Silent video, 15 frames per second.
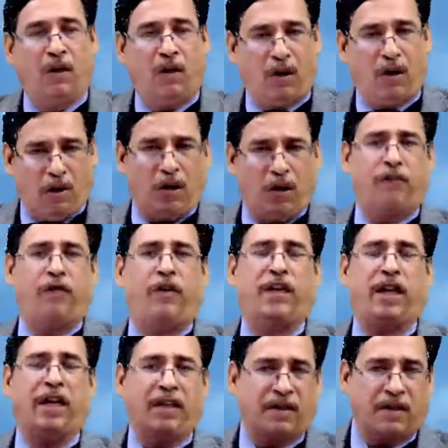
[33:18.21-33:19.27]
or for
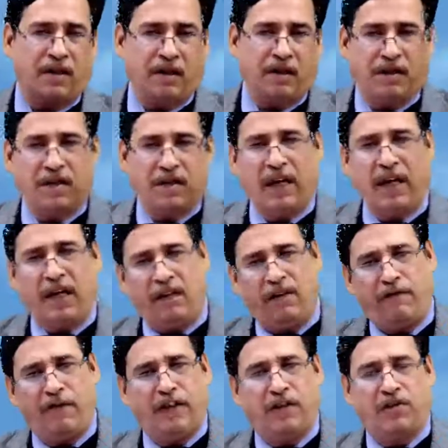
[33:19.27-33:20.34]
that instance, any
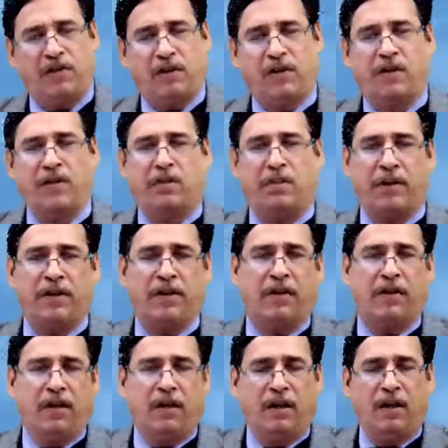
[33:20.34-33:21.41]
financial instrument,
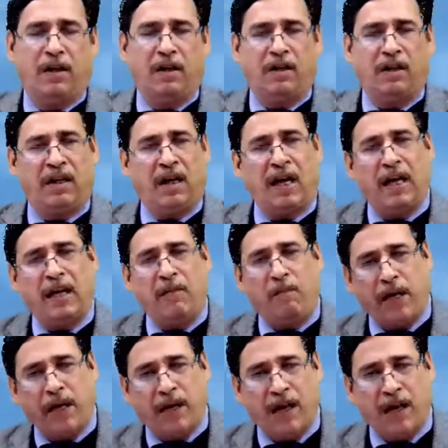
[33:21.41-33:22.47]
then I
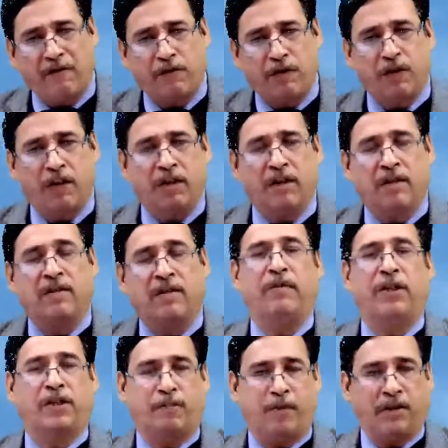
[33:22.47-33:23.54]
may have to incur some
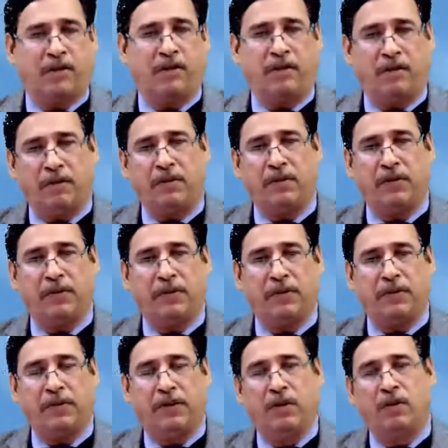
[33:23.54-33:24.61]
expenses also.
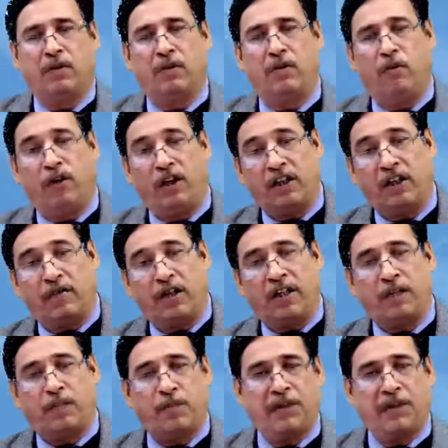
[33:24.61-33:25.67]
So whatever
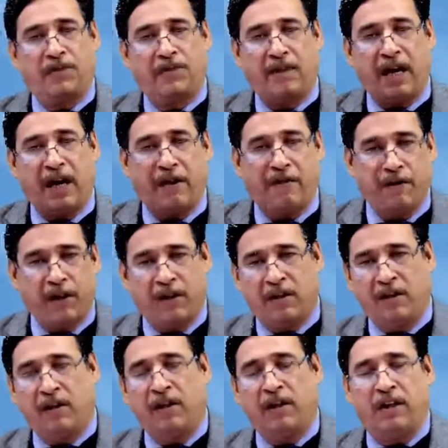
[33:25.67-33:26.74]
expenses I have
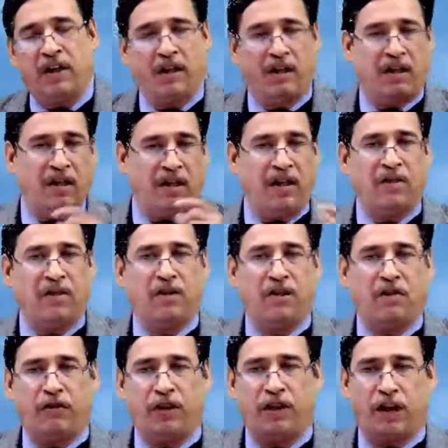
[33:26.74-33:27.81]
incurred in
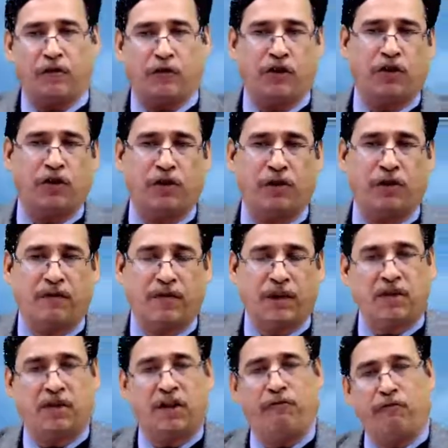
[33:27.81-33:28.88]
connection with acquisition of
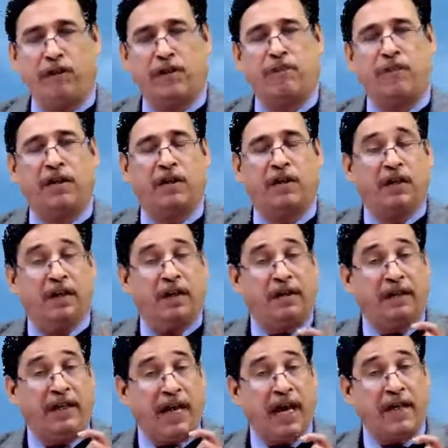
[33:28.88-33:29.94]
such investment,
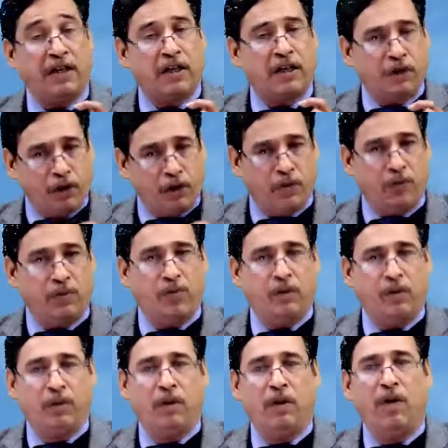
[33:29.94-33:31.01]
that too
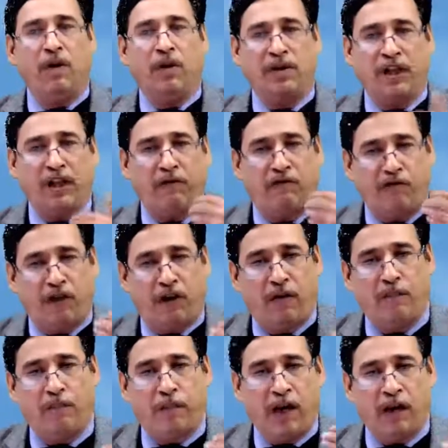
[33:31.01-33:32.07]
shall form
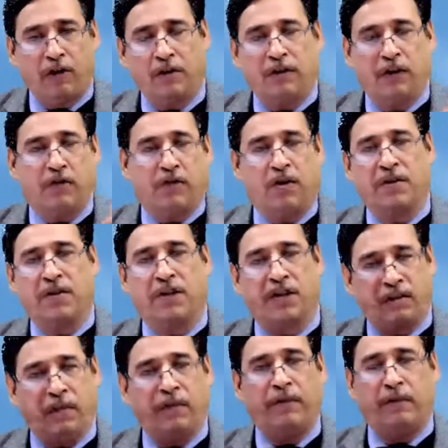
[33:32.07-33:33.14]
part of the cost.
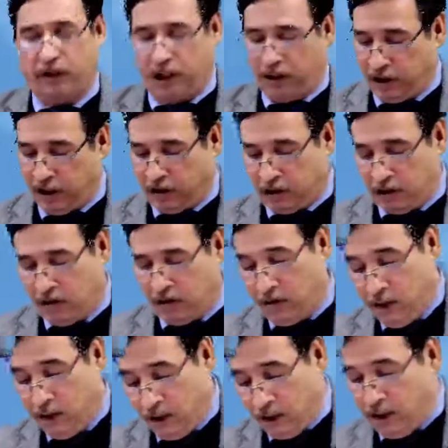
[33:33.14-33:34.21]
Remember one thing. So
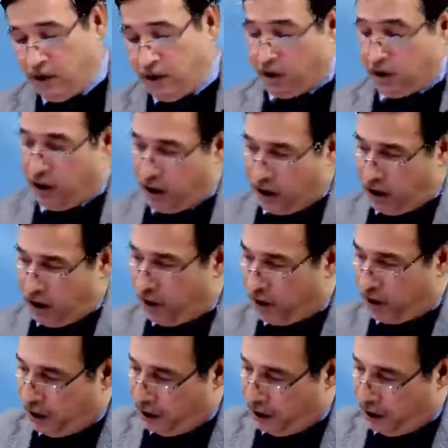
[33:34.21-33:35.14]
initial recording,